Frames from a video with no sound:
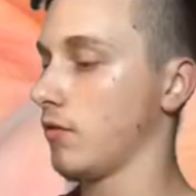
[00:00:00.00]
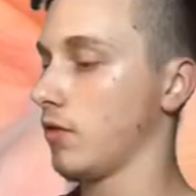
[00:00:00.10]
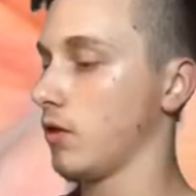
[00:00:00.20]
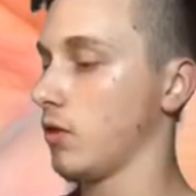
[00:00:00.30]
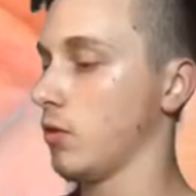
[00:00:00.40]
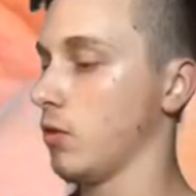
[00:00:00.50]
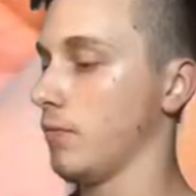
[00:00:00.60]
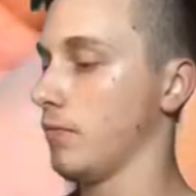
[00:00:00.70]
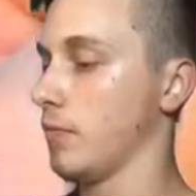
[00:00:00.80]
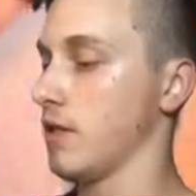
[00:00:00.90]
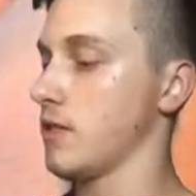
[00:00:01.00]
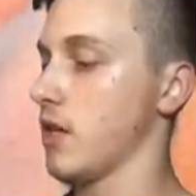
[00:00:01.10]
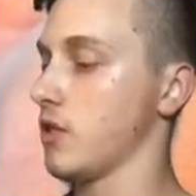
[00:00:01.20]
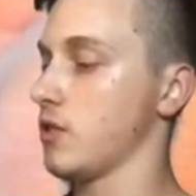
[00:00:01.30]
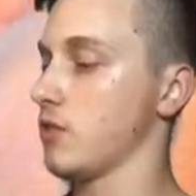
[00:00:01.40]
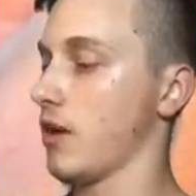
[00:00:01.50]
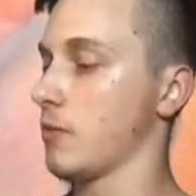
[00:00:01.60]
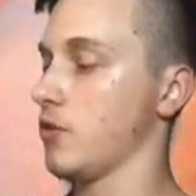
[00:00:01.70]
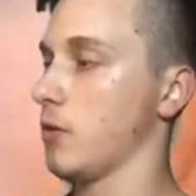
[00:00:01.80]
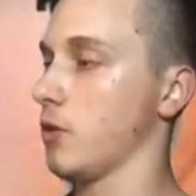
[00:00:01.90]
Cool. But it searches scrap
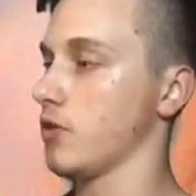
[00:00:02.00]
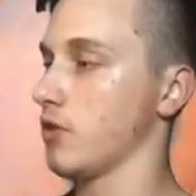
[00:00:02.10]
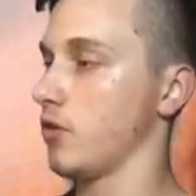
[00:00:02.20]
tuner monsters in